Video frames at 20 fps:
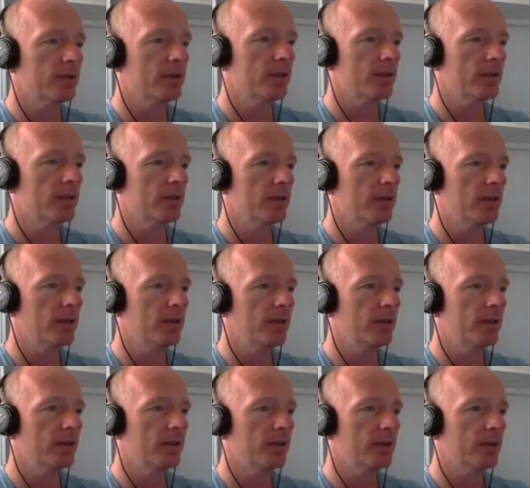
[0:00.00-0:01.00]

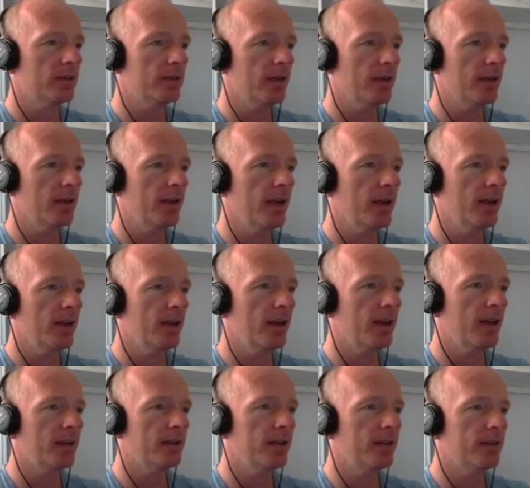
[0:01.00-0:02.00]
And again,
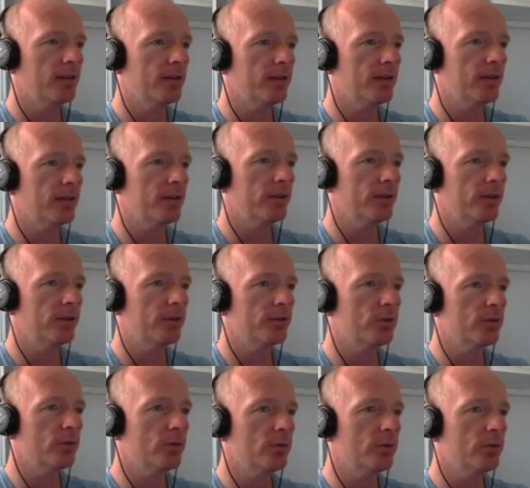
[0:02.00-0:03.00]
I think the girls
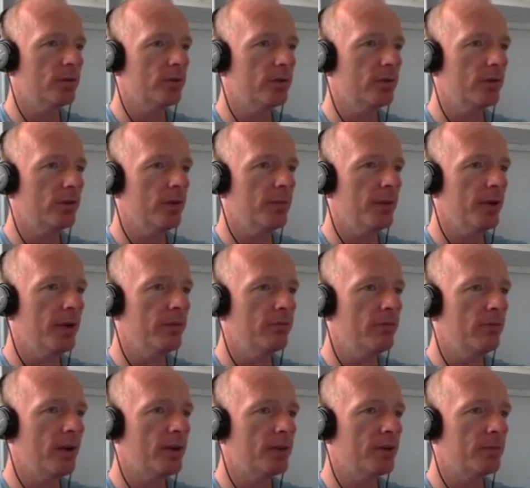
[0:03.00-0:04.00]
don't appear
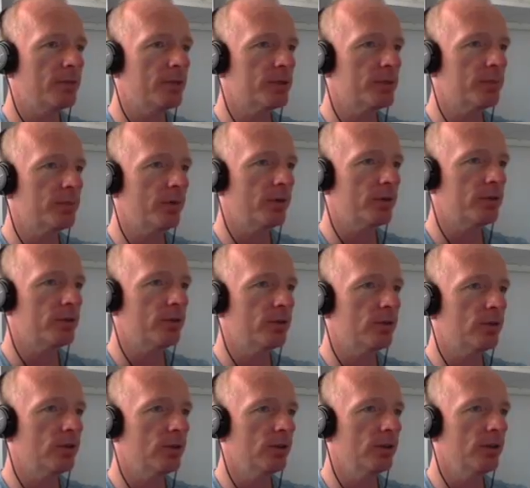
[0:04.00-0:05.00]
in random spots. You
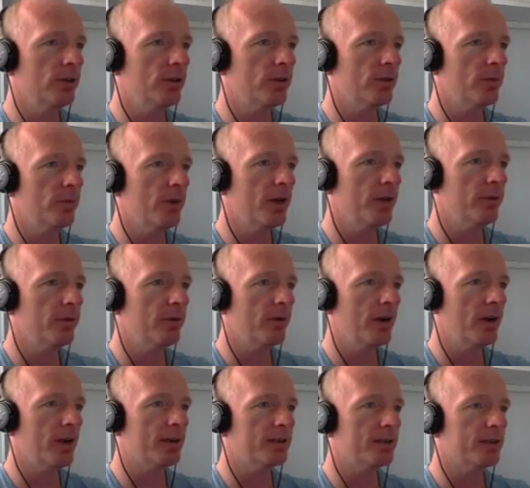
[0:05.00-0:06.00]
could learn where they
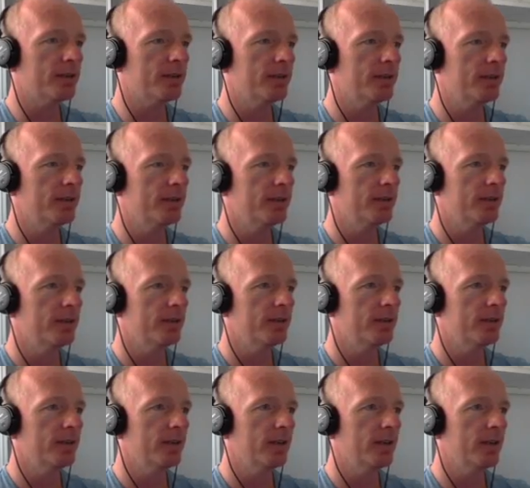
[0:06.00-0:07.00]
were at
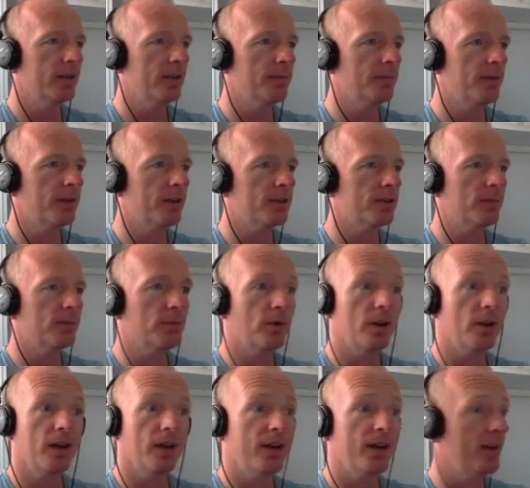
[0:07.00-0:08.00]
and get faster, but
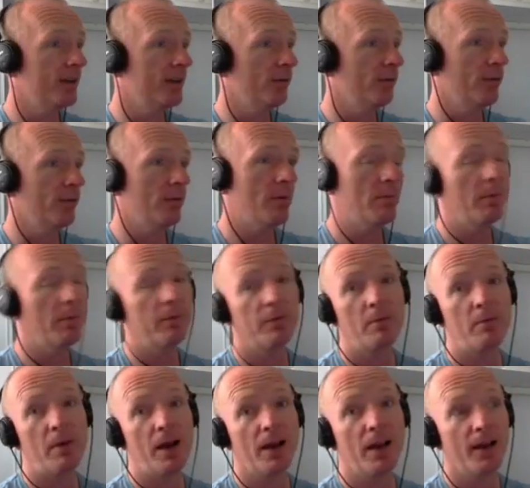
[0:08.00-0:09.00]
I cannot remember
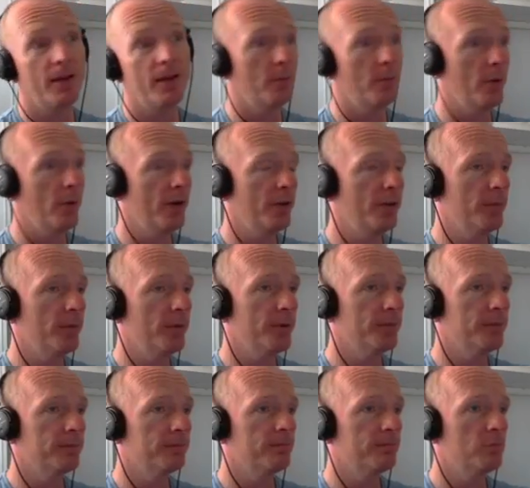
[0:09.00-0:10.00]
for my life where they were.
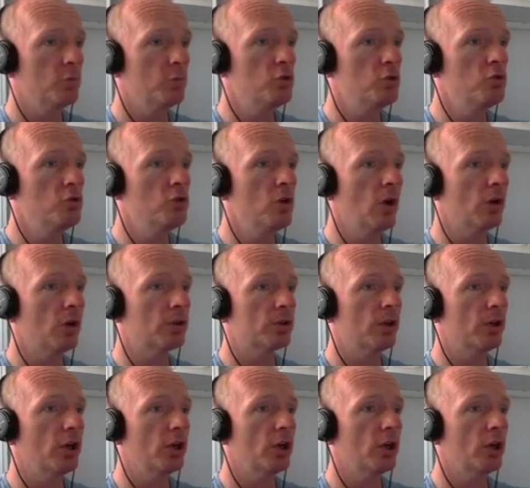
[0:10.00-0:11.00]
Not
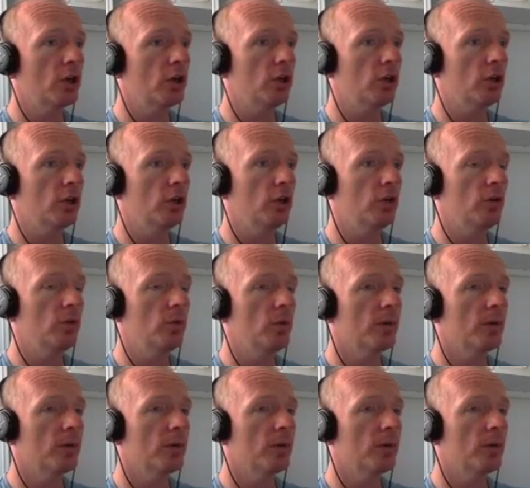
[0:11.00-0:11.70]
a clue.